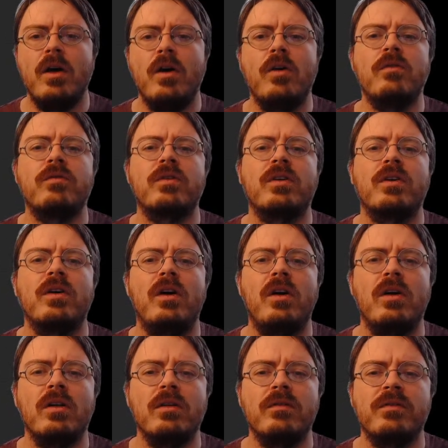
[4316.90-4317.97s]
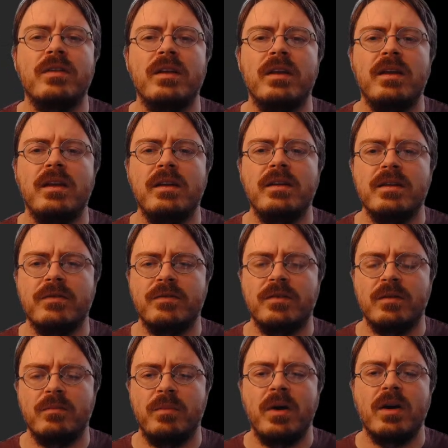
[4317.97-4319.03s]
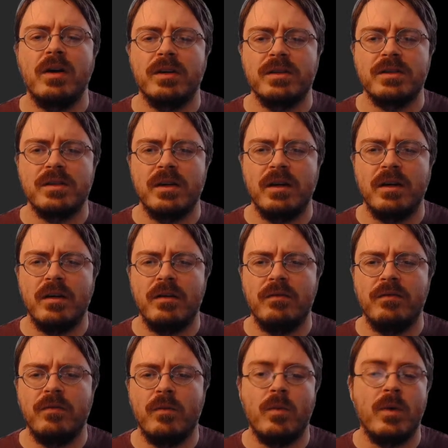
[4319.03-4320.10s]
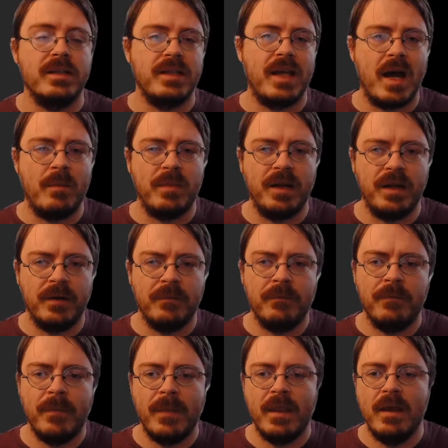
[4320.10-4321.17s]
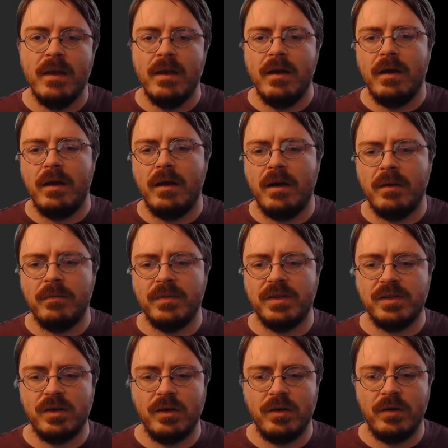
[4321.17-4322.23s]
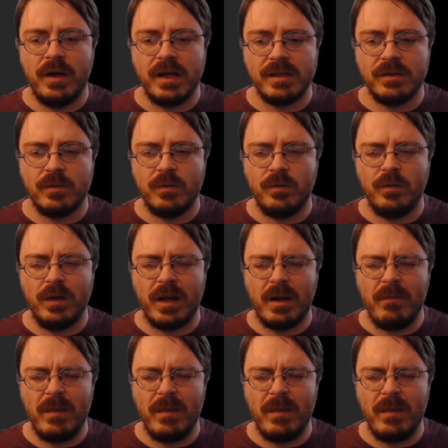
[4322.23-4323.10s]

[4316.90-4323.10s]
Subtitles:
over all of the different parts of what's happening. So as when